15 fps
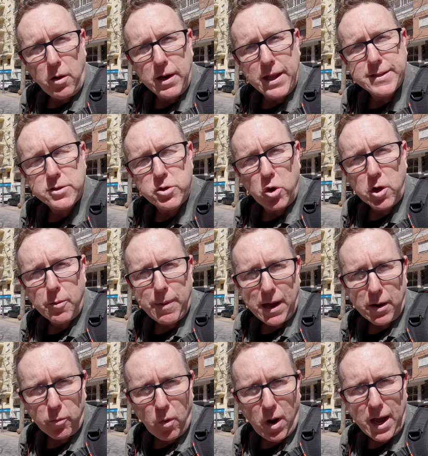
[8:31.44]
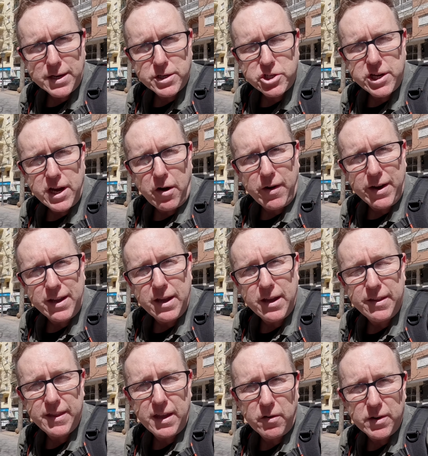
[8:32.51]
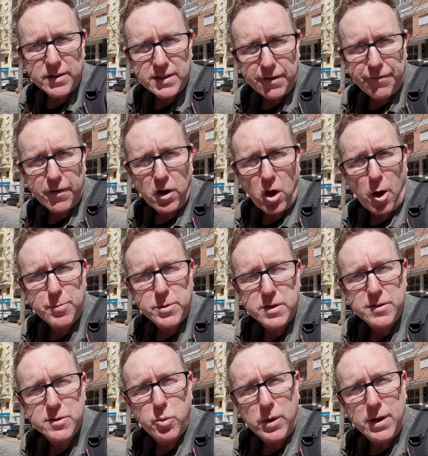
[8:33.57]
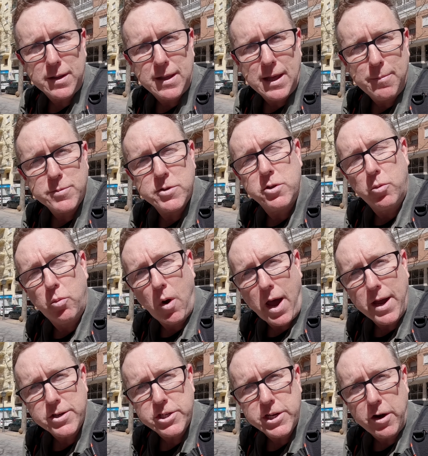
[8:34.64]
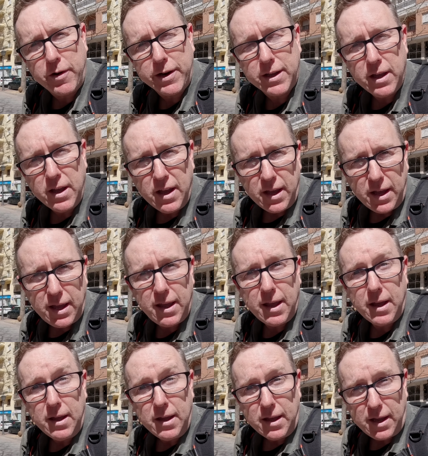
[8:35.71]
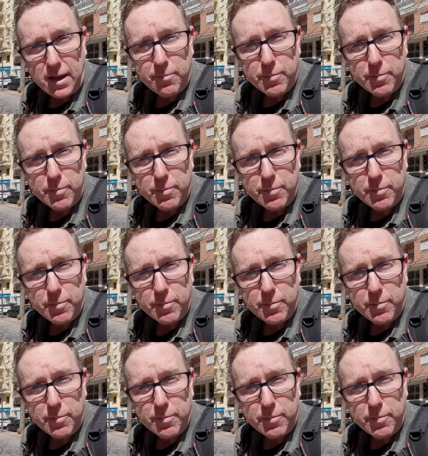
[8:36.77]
let's talk about ride sharing, and there are different options when it comes to ride sharing here in